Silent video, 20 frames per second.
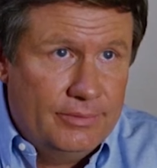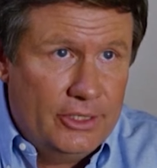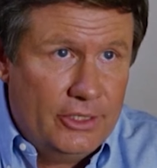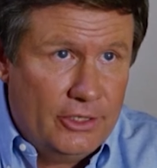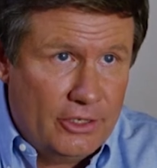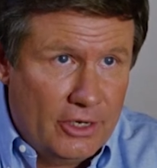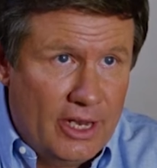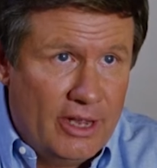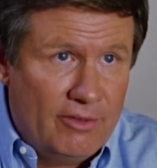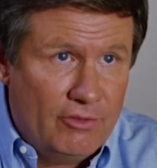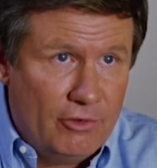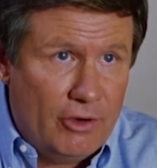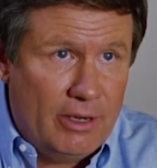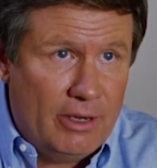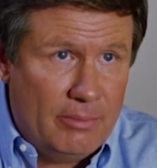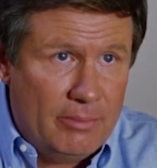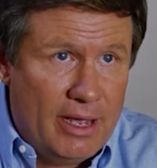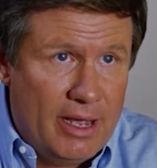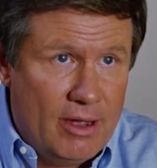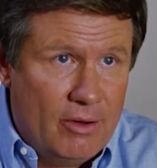You're going to have
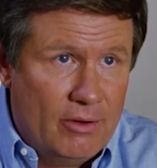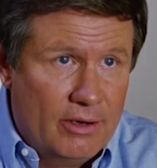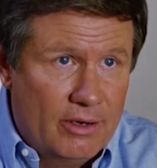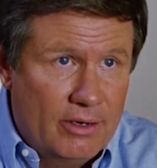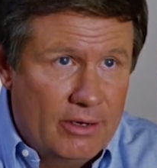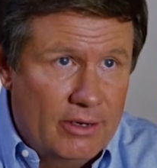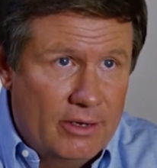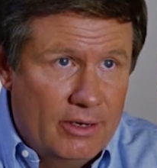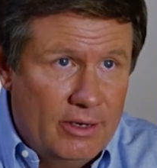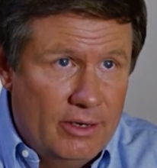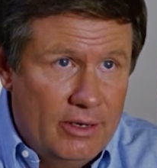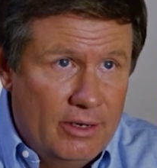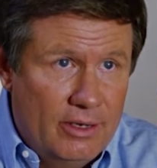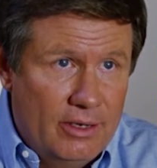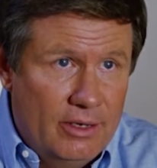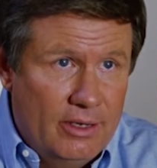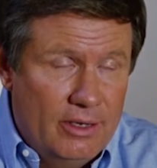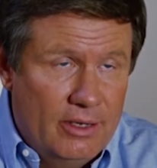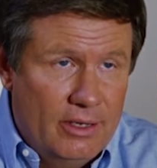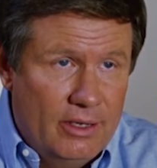great power.
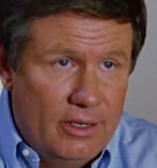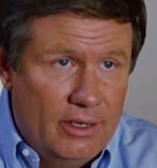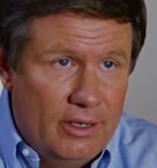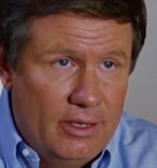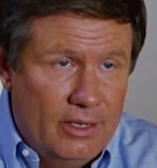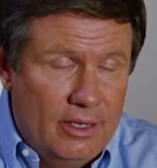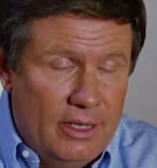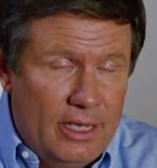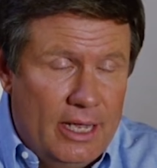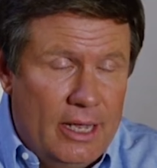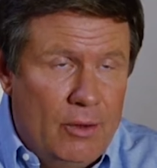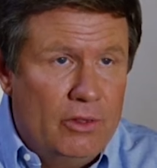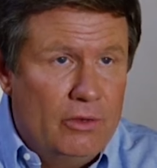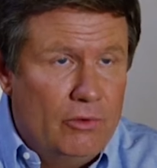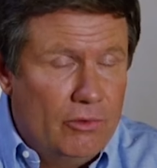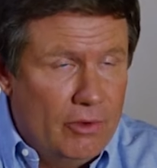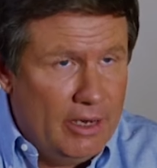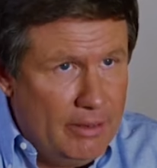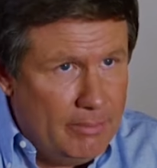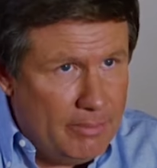And with
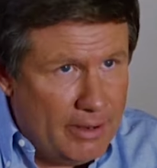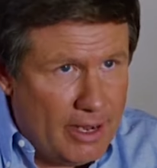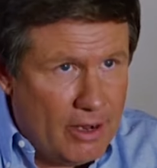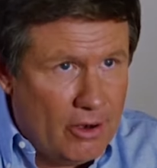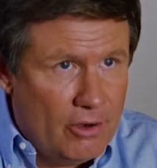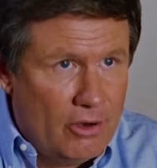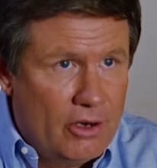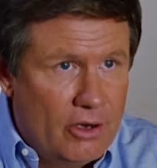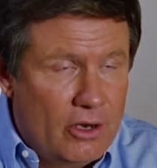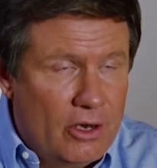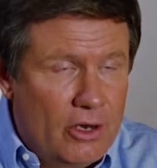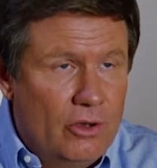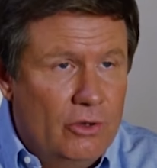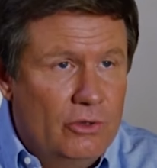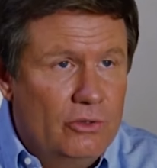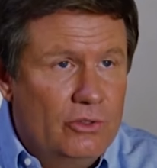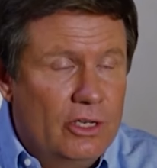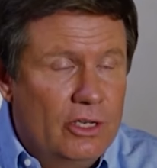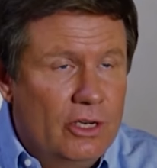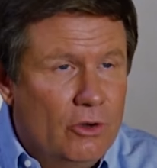great power goes